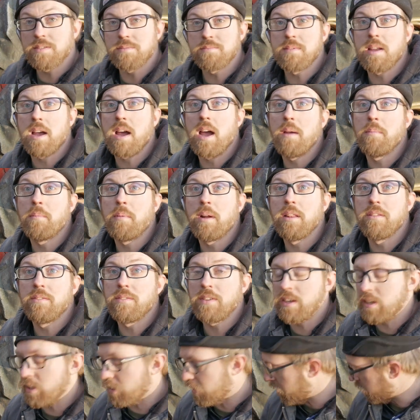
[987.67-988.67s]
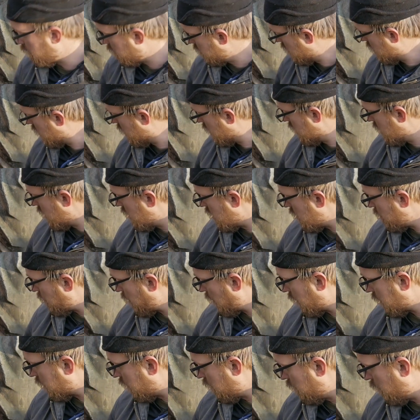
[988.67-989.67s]
some time on the video and
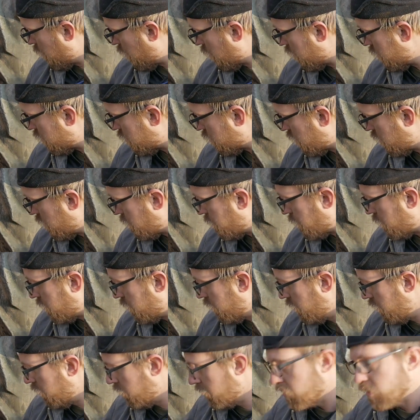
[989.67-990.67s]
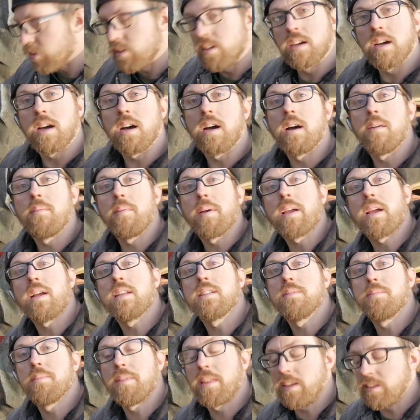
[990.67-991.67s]
make it a little more enjoyable, I cut
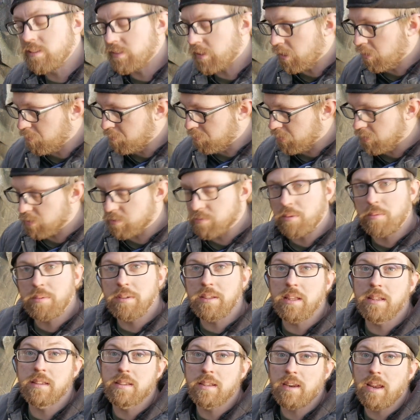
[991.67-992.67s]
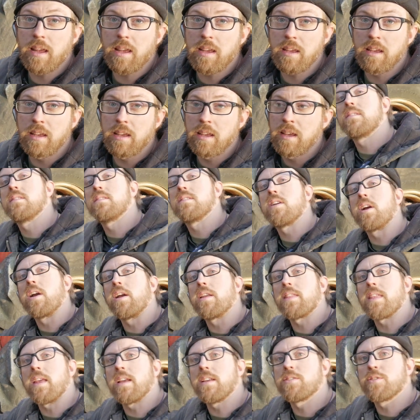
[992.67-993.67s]
some things out, but this is what we did today.
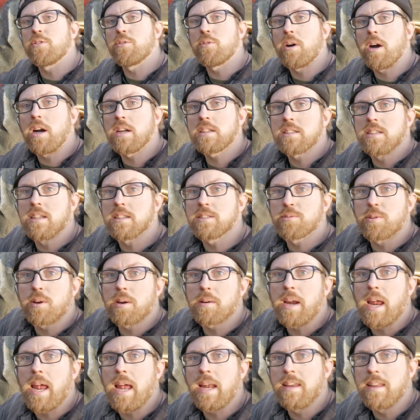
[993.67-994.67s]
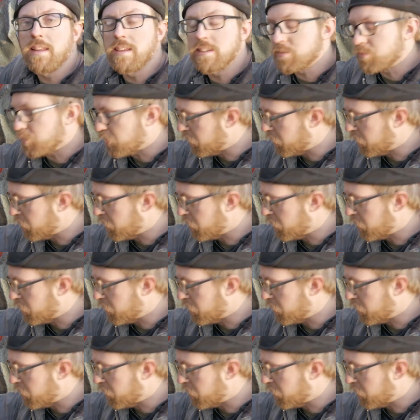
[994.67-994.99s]
Alright, thanks for watching. That's where I'm going to end this